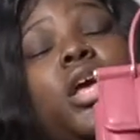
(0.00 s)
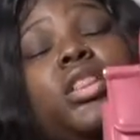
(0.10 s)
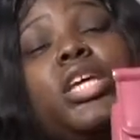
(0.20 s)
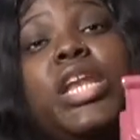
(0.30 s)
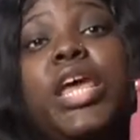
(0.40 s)

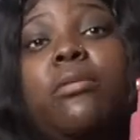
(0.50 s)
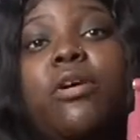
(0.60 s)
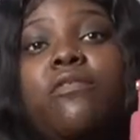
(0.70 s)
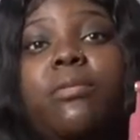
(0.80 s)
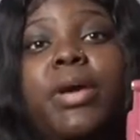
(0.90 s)
the name
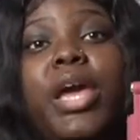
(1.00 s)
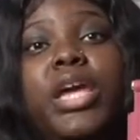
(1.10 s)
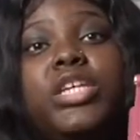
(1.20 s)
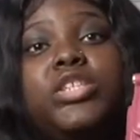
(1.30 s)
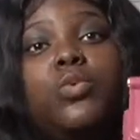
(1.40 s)
of the bag
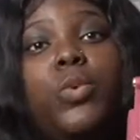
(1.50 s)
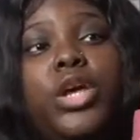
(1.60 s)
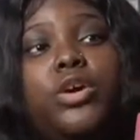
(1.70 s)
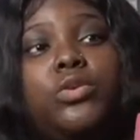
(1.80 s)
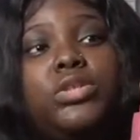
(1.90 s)
is
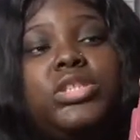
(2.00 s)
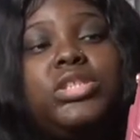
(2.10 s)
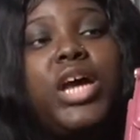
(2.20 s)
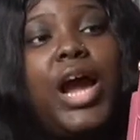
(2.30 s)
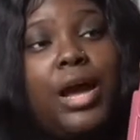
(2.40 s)
Willis
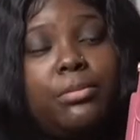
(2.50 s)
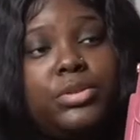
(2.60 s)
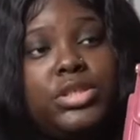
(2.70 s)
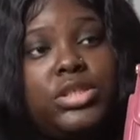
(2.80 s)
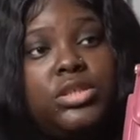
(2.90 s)

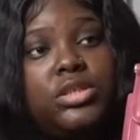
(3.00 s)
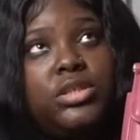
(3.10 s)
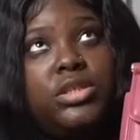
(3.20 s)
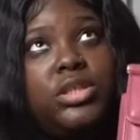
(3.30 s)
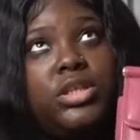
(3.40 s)
tops
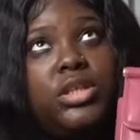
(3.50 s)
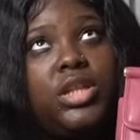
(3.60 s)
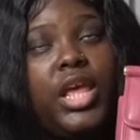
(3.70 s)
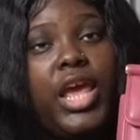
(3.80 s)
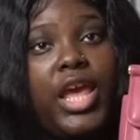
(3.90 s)

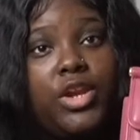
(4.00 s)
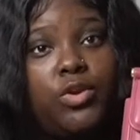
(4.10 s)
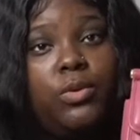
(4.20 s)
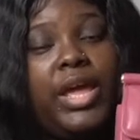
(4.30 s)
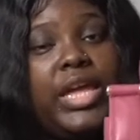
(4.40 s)

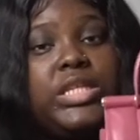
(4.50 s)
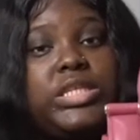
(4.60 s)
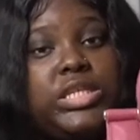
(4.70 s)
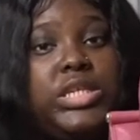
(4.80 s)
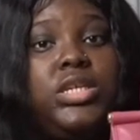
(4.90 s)
handle
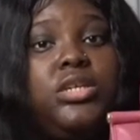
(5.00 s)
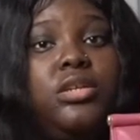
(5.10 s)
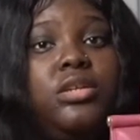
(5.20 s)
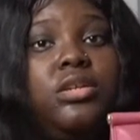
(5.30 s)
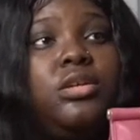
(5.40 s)

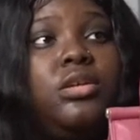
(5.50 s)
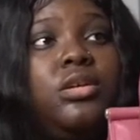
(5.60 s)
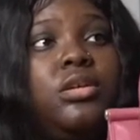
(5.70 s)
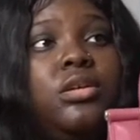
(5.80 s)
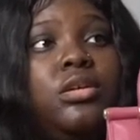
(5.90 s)
18
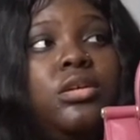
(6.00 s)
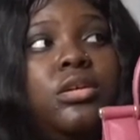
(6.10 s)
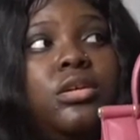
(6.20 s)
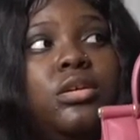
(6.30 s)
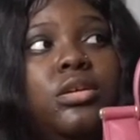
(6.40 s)

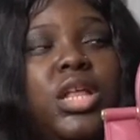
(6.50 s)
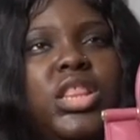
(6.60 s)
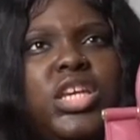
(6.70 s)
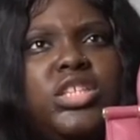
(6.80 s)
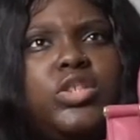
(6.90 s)
i
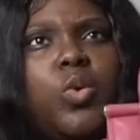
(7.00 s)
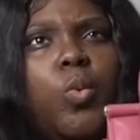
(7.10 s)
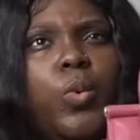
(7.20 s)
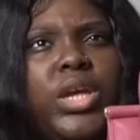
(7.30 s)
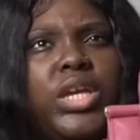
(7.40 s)
think it's
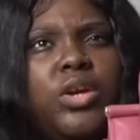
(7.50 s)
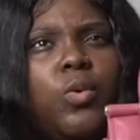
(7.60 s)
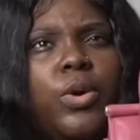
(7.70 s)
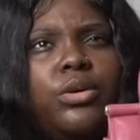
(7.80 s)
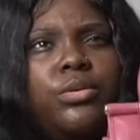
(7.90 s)
quick
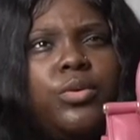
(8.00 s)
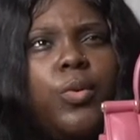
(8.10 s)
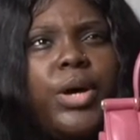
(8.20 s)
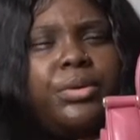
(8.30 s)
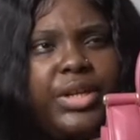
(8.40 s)
quilt
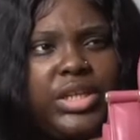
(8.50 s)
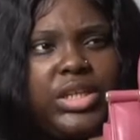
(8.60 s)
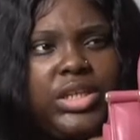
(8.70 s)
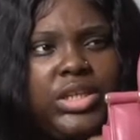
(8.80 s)
quilting